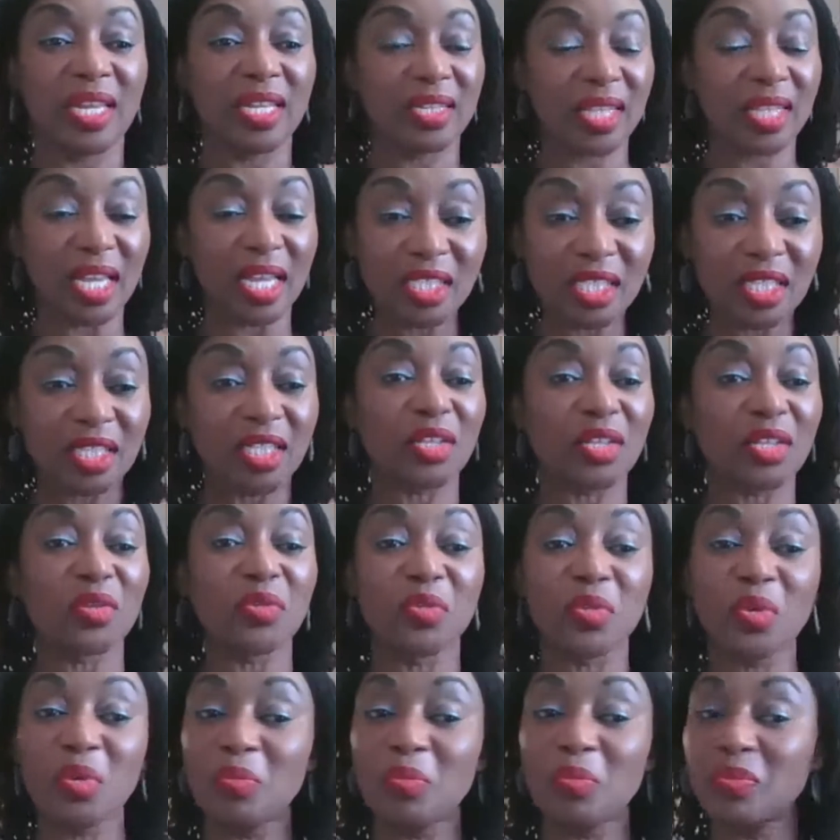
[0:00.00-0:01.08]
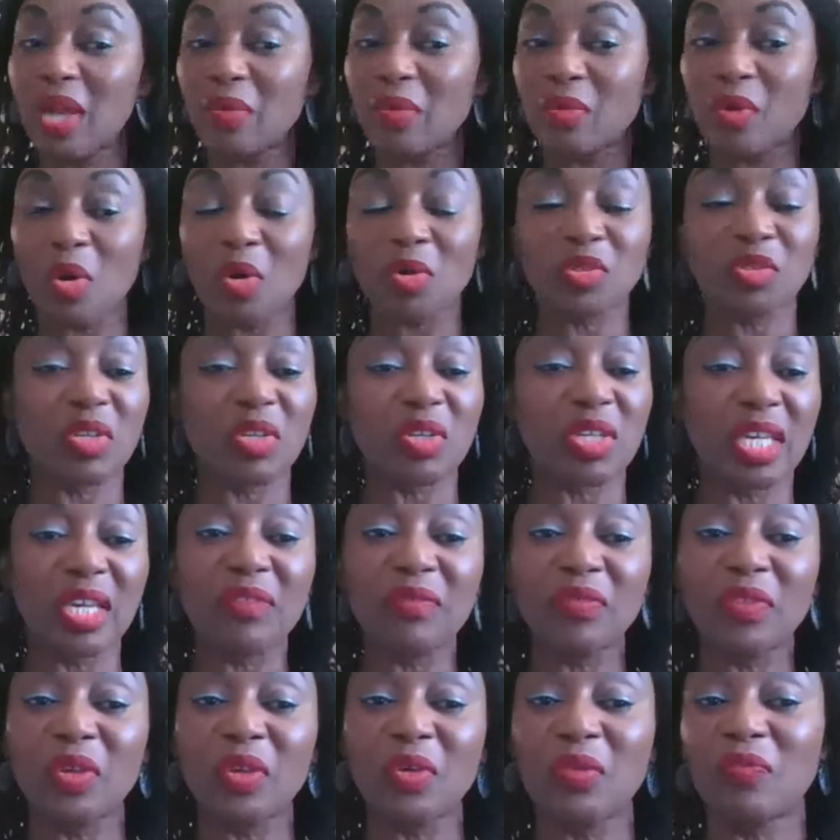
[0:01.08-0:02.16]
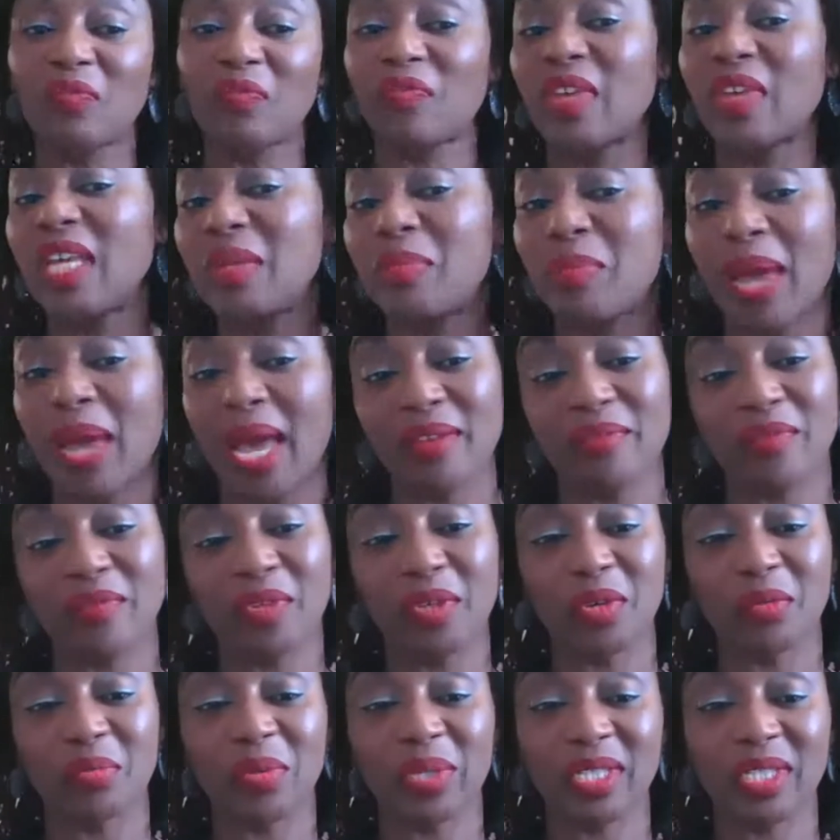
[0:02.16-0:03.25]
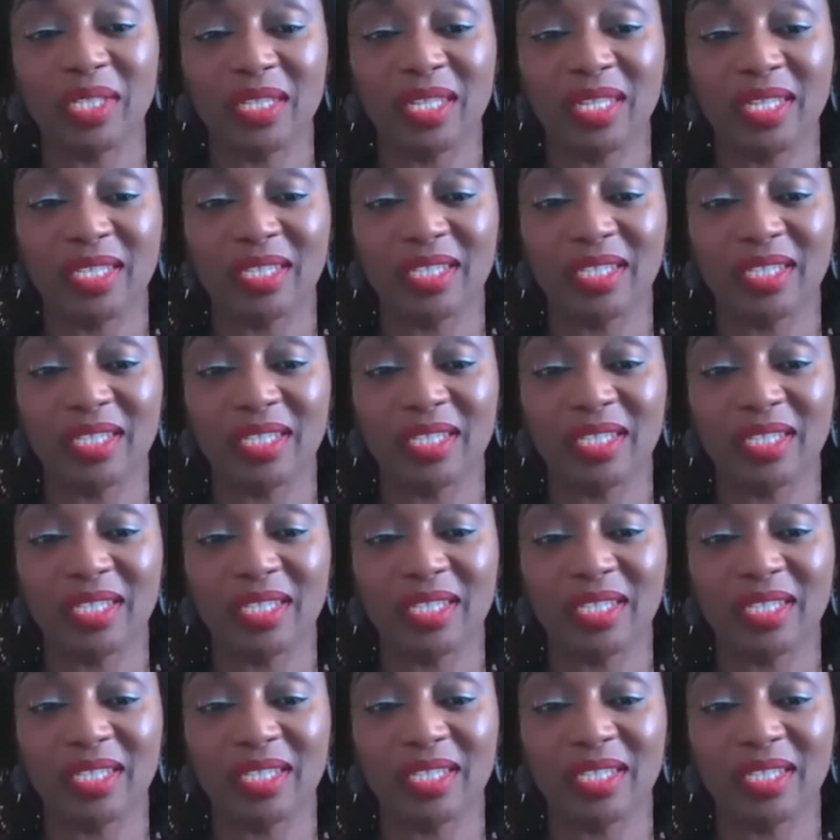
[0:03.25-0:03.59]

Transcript: that's another group that will also give you feedback for your business.